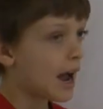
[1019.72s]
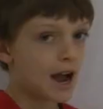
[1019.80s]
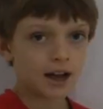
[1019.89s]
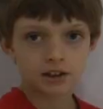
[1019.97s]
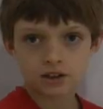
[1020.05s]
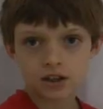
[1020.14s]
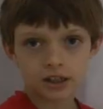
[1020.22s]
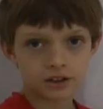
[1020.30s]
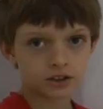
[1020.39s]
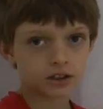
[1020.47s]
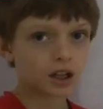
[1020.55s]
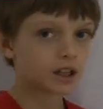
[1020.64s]
And
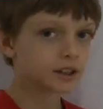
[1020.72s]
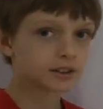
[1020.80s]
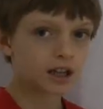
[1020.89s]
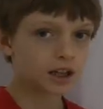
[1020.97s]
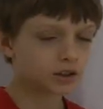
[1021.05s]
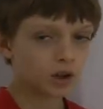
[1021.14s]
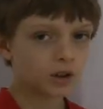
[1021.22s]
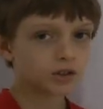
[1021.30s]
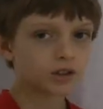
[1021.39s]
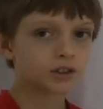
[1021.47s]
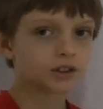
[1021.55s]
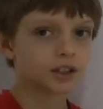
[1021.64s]
it's like
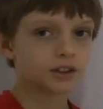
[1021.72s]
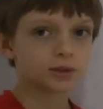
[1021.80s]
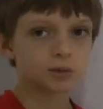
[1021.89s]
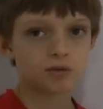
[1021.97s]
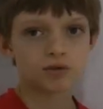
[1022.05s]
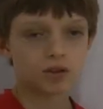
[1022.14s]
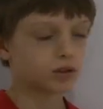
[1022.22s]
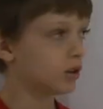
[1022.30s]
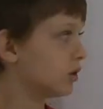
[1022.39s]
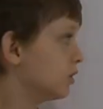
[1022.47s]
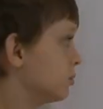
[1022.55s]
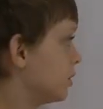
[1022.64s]
dollars and cents with no
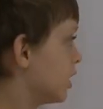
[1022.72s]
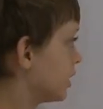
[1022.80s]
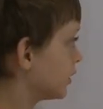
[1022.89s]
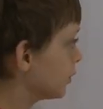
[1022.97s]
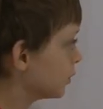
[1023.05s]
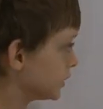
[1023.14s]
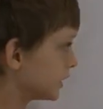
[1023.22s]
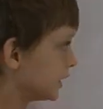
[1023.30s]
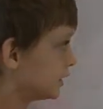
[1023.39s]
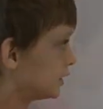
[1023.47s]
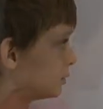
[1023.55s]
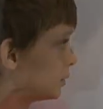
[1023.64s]
dollar mark or
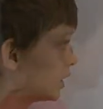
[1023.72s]
cents